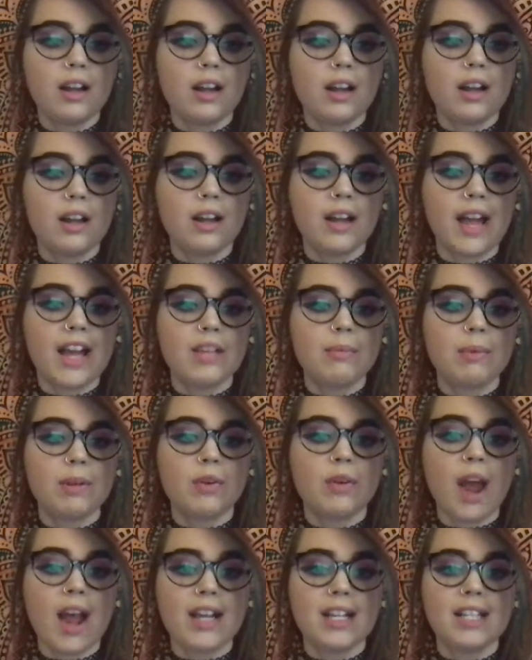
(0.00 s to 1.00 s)
has been
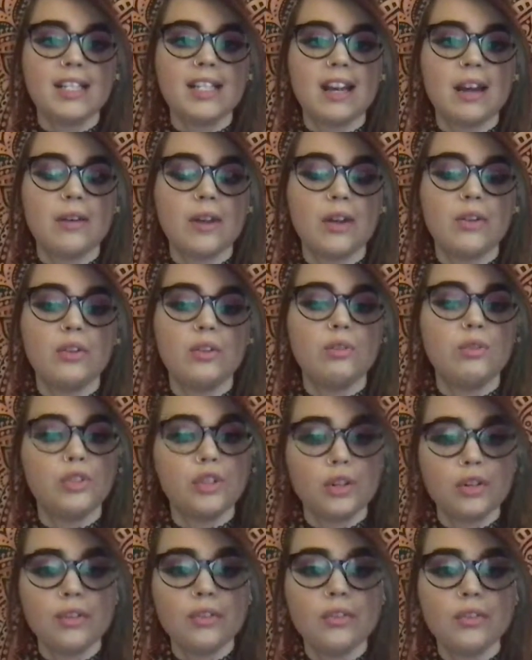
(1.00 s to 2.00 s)
cracking down on news
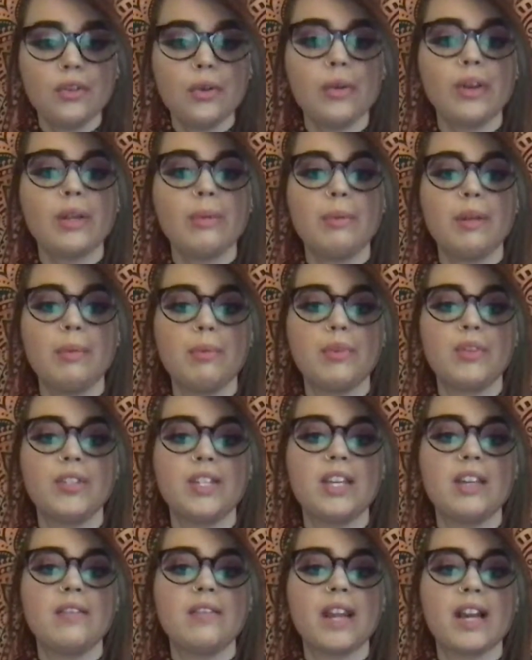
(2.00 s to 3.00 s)
journals who can be
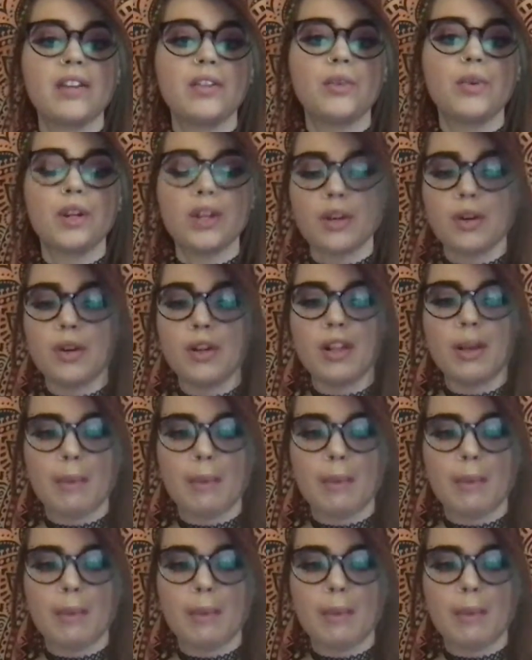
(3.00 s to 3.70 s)
perceived as critical